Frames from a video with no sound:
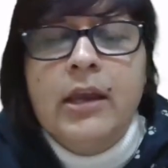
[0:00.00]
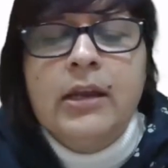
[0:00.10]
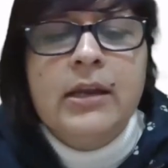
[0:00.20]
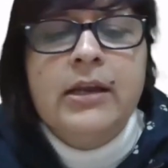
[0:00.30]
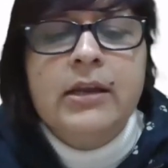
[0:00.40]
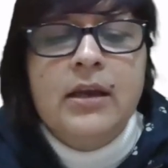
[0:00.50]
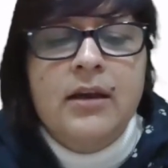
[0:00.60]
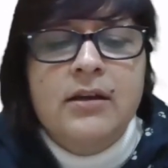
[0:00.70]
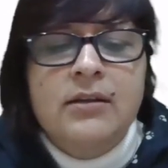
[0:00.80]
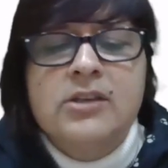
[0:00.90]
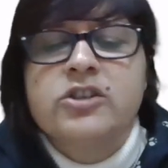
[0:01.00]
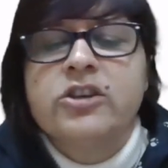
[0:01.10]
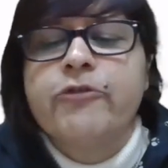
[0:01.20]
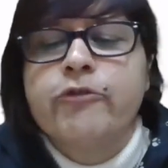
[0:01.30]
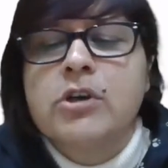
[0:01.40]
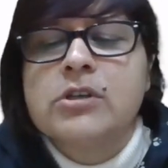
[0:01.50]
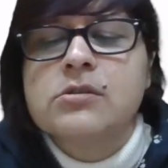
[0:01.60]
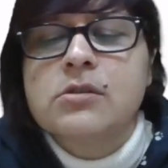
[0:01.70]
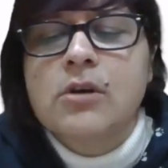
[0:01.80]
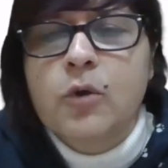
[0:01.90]
In India, the shift
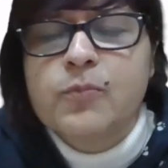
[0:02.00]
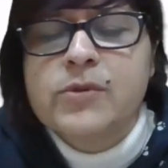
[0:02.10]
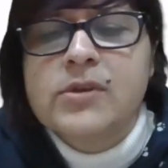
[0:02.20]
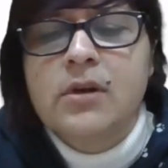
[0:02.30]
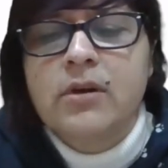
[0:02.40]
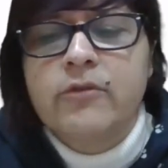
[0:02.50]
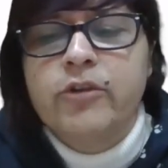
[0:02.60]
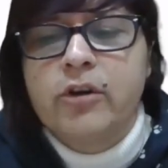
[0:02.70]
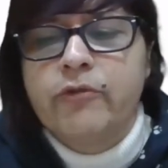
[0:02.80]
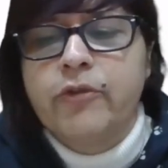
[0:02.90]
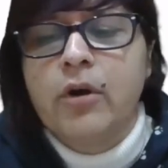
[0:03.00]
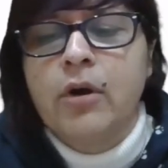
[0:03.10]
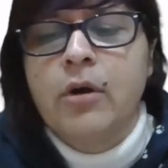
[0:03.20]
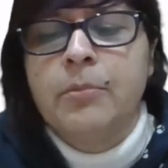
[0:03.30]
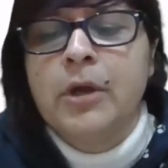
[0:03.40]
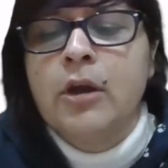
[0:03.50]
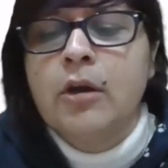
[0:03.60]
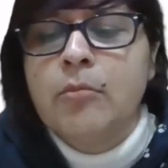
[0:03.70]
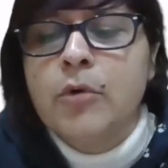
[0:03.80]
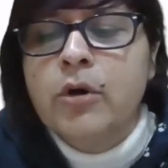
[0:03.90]
was observed from
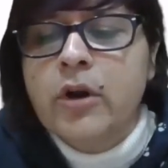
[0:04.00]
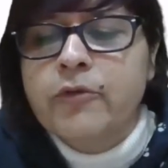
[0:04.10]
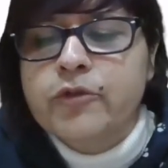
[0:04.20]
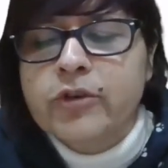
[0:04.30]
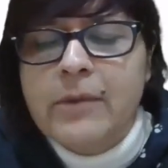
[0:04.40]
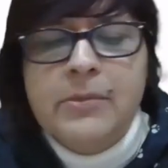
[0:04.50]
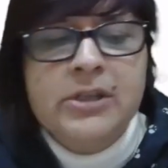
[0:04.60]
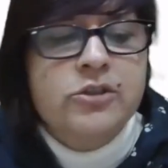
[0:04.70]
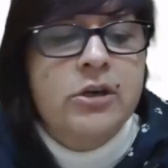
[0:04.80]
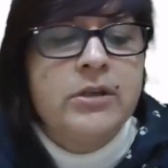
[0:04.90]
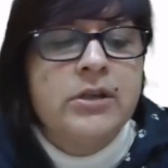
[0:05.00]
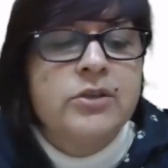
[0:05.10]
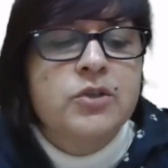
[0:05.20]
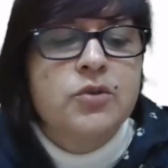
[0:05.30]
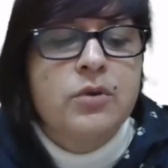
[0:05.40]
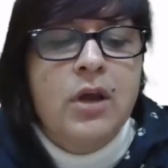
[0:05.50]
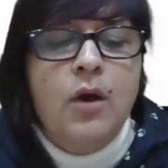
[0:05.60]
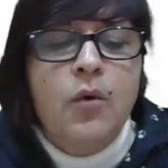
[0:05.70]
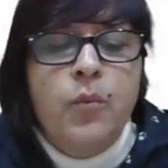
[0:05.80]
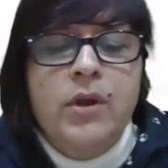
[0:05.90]
more of tribal studies to now,